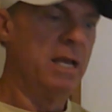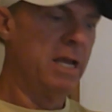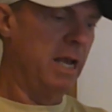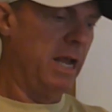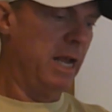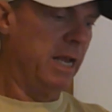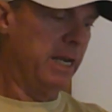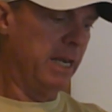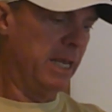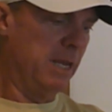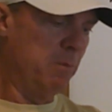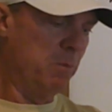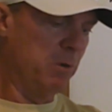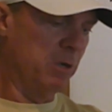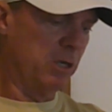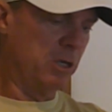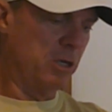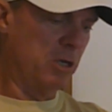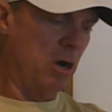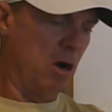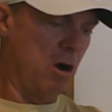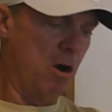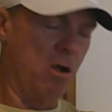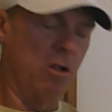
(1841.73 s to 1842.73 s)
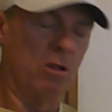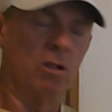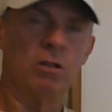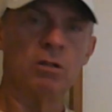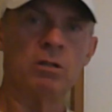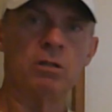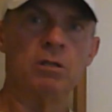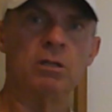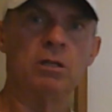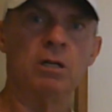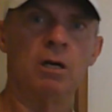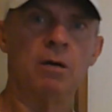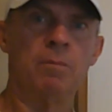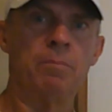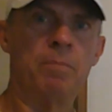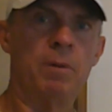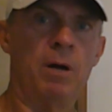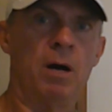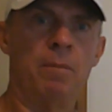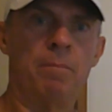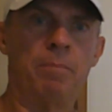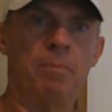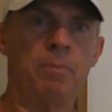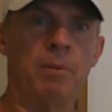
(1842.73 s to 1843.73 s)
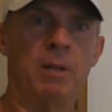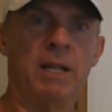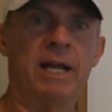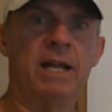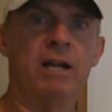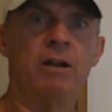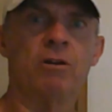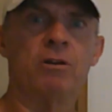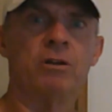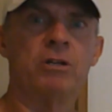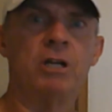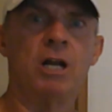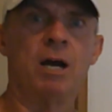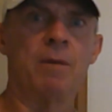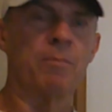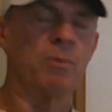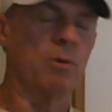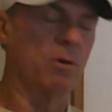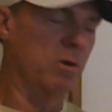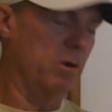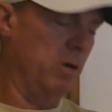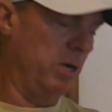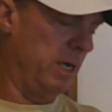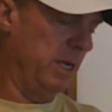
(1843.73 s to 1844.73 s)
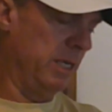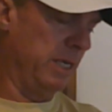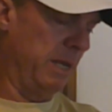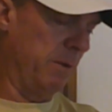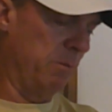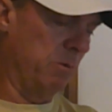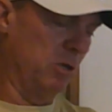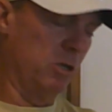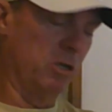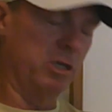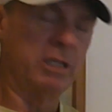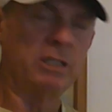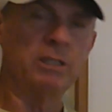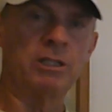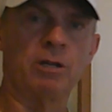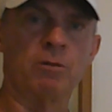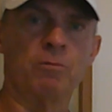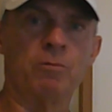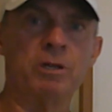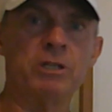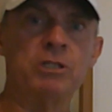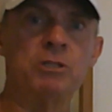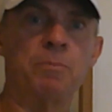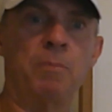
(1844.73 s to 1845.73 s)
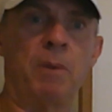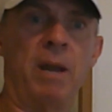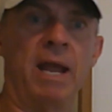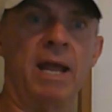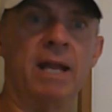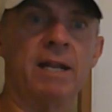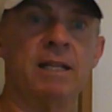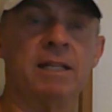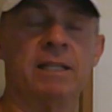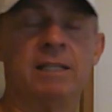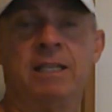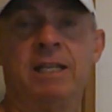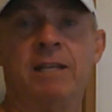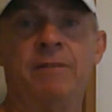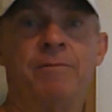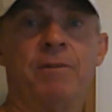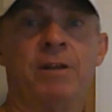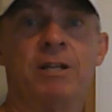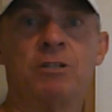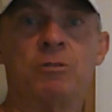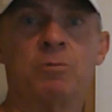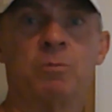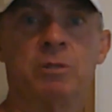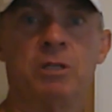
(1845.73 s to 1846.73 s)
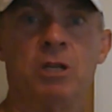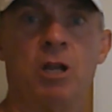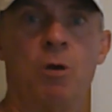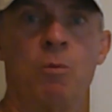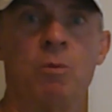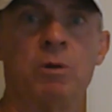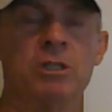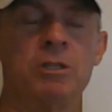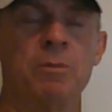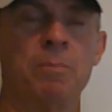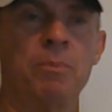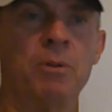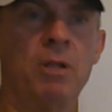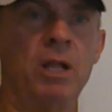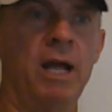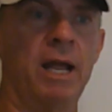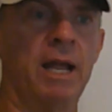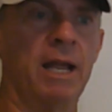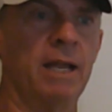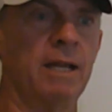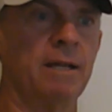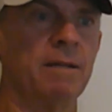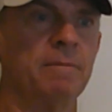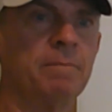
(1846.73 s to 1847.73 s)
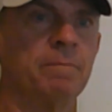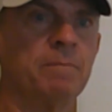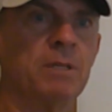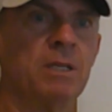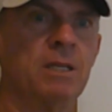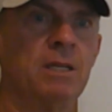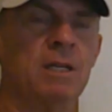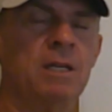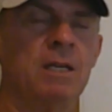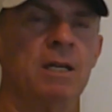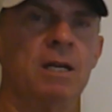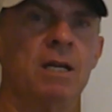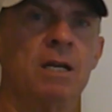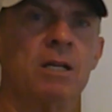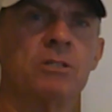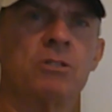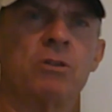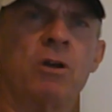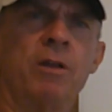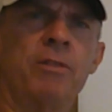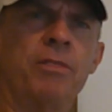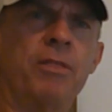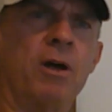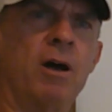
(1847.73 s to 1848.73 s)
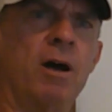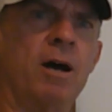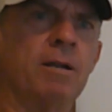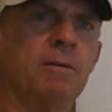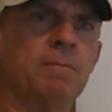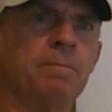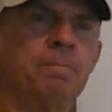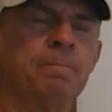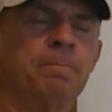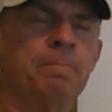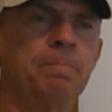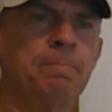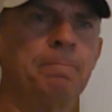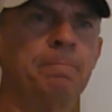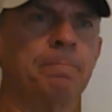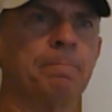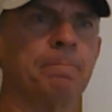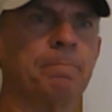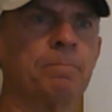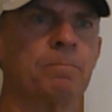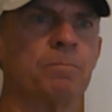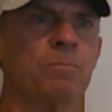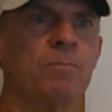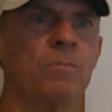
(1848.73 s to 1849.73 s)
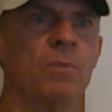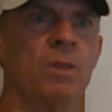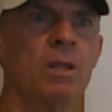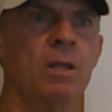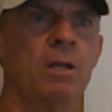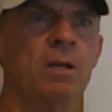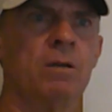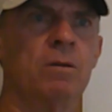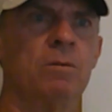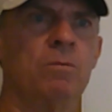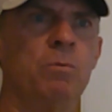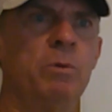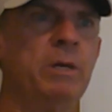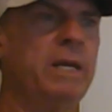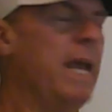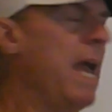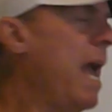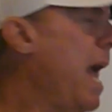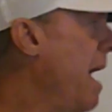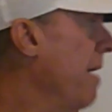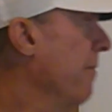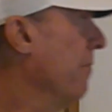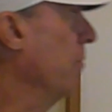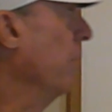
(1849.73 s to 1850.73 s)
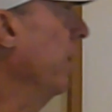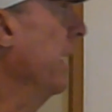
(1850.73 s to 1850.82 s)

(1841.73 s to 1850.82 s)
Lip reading: and he would call a player a number, and they would look at their wristband, and the defense would know what to play. So I thought, we have